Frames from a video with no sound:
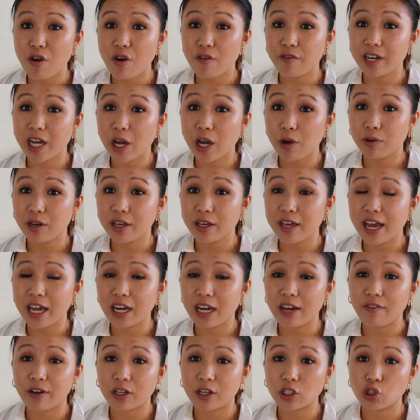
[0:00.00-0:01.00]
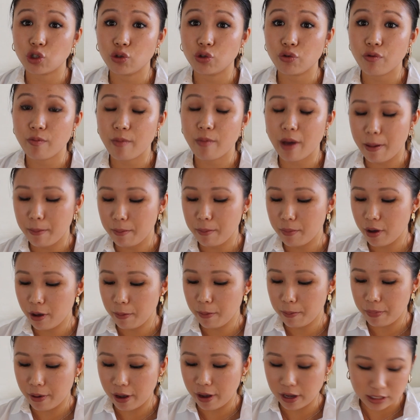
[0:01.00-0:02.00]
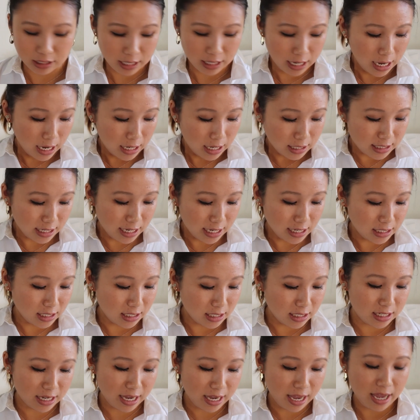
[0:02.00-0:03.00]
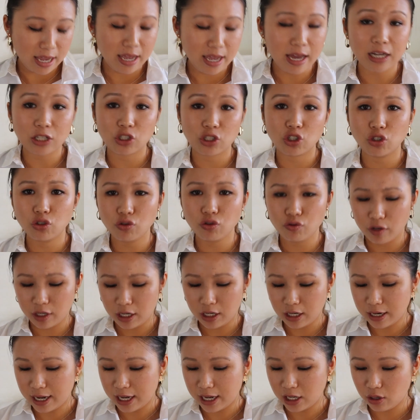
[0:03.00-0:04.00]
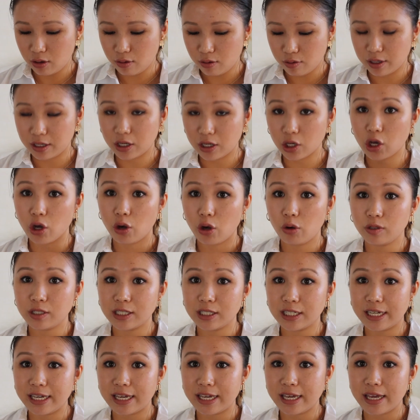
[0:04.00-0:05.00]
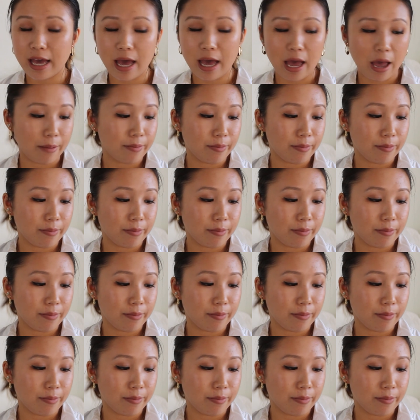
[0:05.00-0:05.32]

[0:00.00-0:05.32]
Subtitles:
every now and again if I do remember, but day to day I do really like using the Caudalie